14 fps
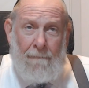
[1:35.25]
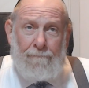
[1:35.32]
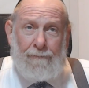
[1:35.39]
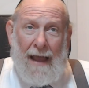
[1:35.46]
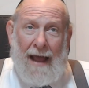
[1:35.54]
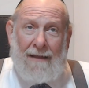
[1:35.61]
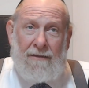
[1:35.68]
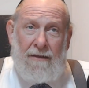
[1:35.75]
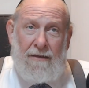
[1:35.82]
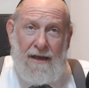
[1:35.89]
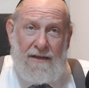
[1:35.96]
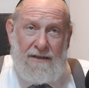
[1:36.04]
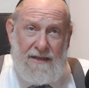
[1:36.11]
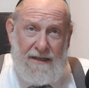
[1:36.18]
and they
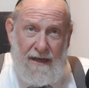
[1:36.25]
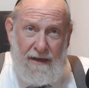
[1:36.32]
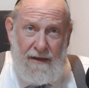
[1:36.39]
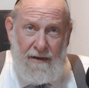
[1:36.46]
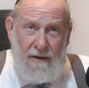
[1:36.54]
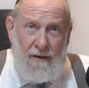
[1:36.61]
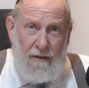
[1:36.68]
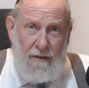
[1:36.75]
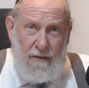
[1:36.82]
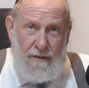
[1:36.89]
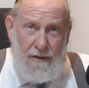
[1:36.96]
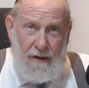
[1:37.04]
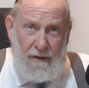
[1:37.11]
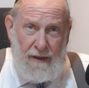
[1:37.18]
see
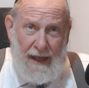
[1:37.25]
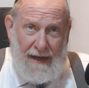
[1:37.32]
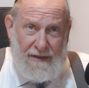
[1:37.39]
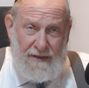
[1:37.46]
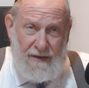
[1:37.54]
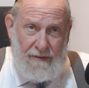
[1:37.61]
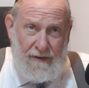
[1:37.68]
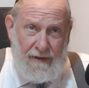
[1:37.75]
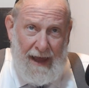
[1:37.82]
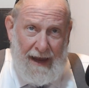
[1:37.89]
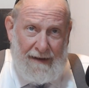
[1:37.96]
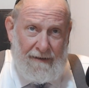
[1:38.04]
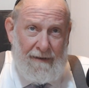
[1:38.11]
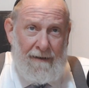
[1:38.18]
the lights on the
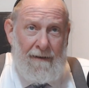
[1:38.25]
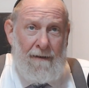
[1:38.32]
light,